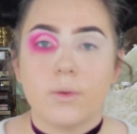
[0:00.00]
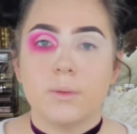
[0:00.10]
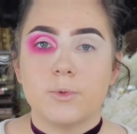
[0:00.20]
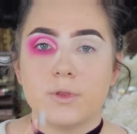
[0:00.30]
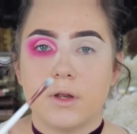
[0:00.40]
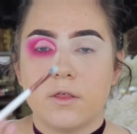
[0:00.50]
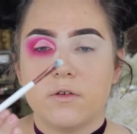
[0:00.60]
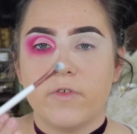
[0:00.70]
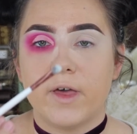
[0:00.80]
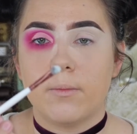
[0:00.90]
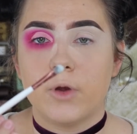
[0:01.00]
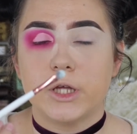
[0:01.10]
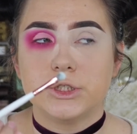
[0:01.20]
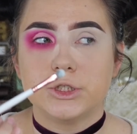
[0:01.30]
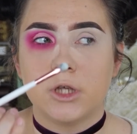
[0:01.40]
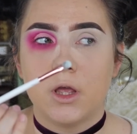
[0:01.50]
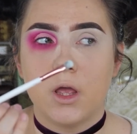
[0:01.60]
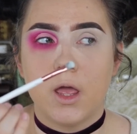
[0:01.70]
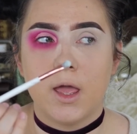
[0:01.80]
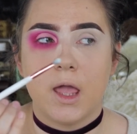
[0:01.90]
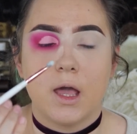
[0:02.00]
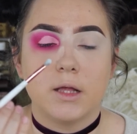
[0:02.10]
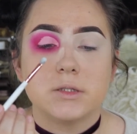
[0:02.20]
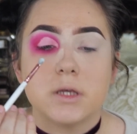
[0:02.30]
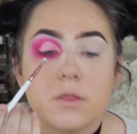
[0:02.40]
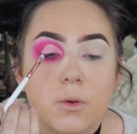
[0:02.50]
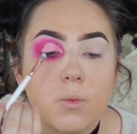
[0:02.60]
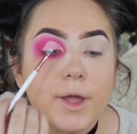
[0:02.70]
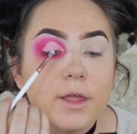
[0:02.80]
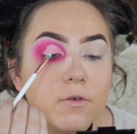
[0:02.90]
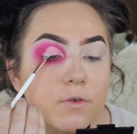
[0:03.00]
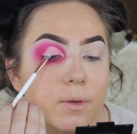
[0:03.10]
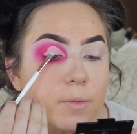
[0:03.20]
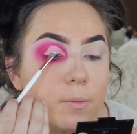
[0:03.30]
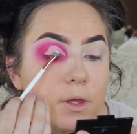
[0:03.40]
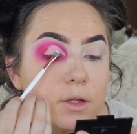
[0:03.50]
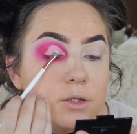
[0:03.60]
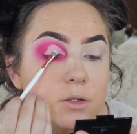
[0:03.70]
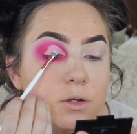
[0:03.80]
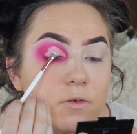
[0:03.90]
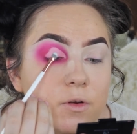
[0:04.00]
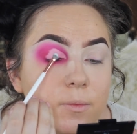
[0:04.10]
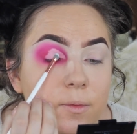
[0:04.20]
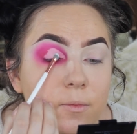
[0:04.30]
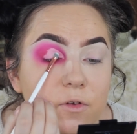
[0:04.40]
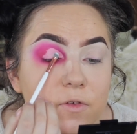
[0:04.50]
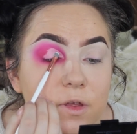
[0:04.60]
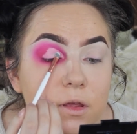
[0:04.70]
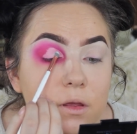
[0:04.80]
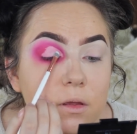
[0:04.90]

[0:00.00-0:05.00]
in with another flat brush and the white from the Morphe